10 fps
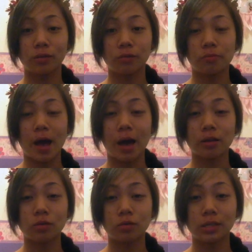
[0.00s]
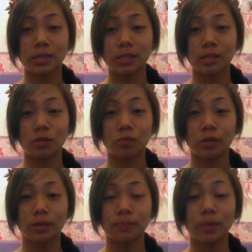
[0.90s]
from Act 3, Scene
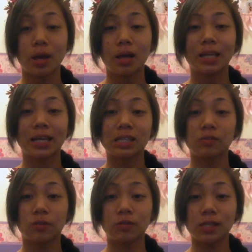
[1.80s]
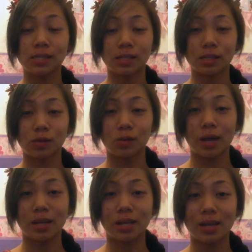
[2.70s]
1, lines 56 through
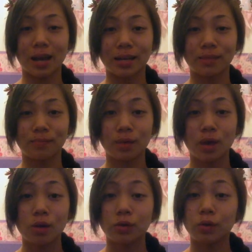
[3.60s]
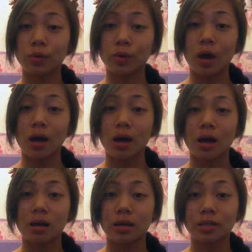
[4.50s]
89, through
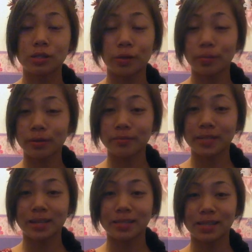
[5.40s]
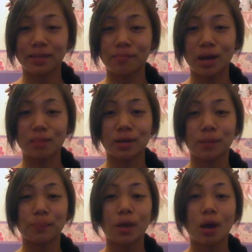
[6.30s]
interpretive dance and
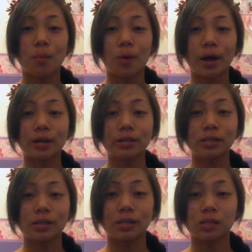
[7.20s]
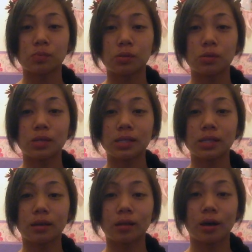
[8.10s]
miming. Prior to this, Polonius
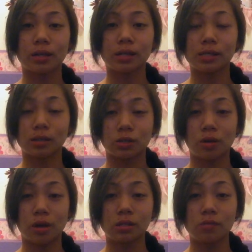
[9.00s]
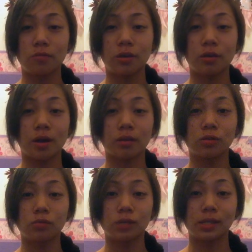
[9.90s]
and Claudius are trying to figure out
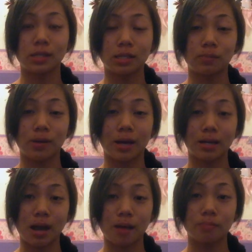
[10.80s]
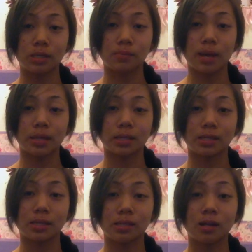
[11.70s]
the reasons behind Hamlet's
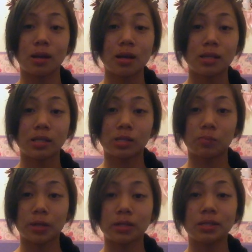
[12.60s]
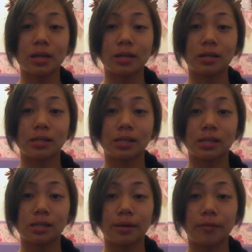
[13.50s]
madness. Suspecting that it is
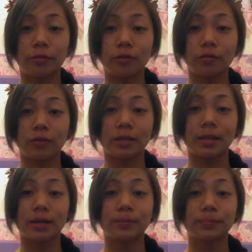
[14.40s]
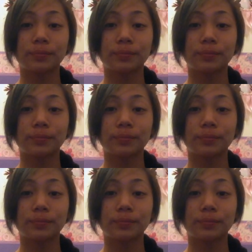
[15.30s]
his love for Ophelia,